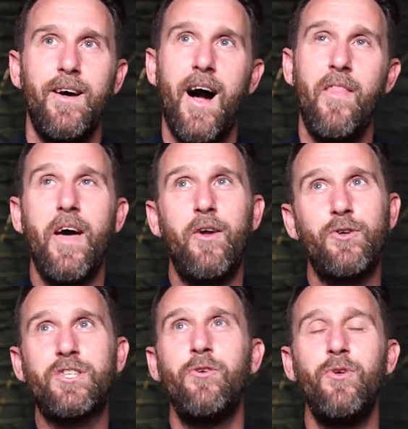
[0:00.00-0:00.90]
And then
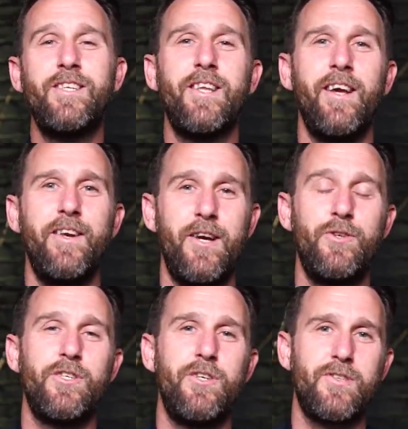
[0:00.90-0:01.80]
also recently, I
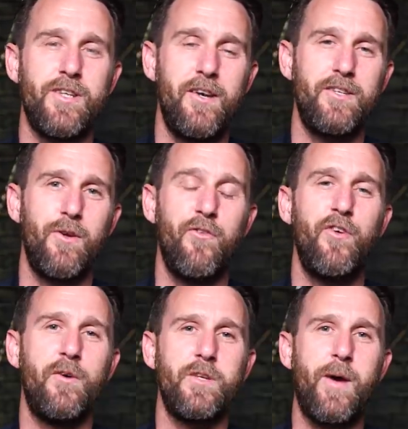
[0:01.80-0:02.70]
noticed you started doing
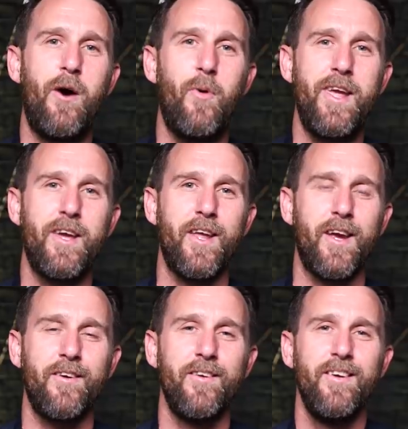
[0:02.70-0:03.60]
films about awakening.